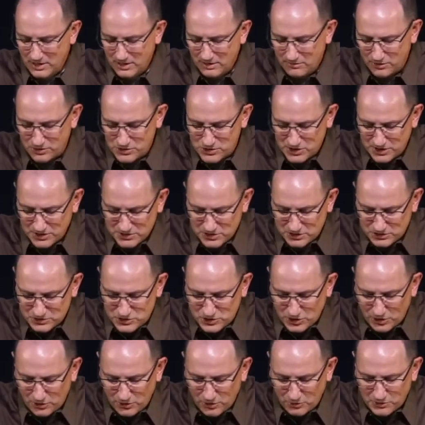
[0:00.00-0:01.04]
For just as
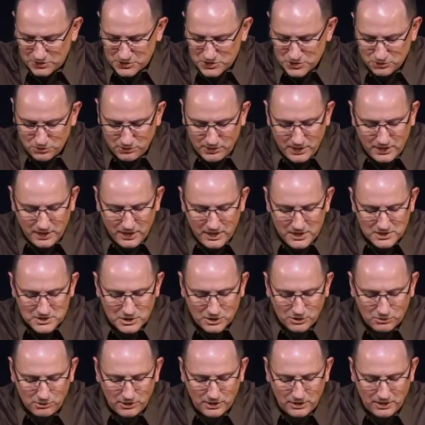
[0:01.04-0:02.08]
Jonah was three days and
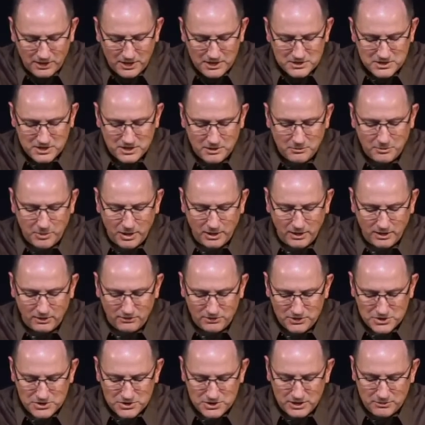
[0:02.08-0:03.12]
three nights in the belly of
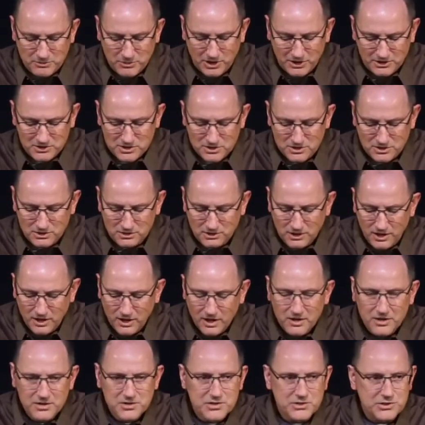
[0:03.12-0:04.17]
the sea monster,
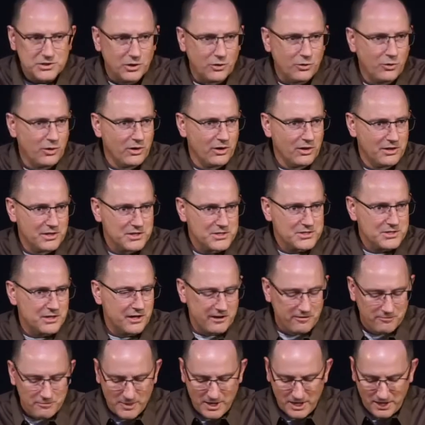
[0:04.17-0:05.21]
so will the Son
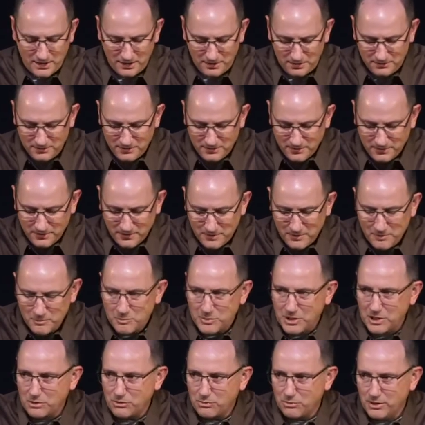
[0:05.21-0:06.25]
of Man
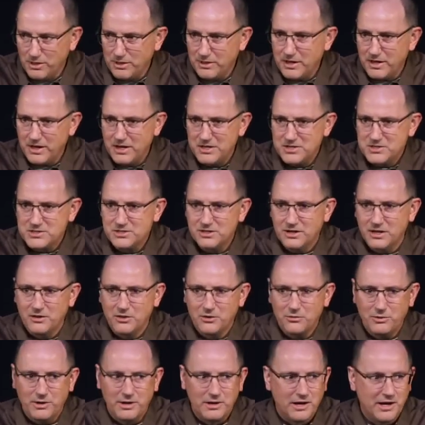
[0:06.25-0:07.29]
be three days and
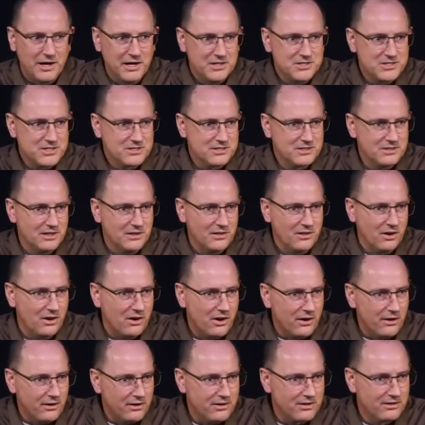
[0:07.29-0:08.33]
three nights in the
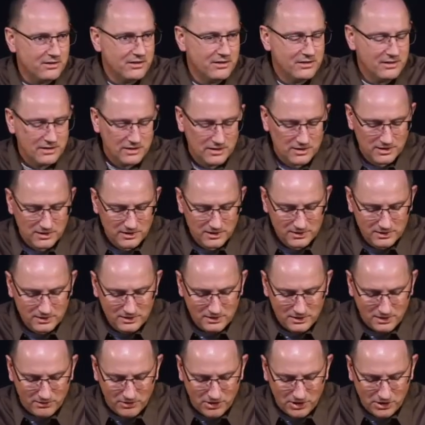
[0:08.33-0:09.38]
heart
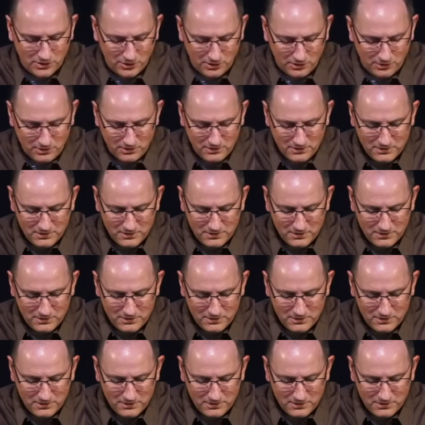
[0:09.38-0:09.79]
of the earth.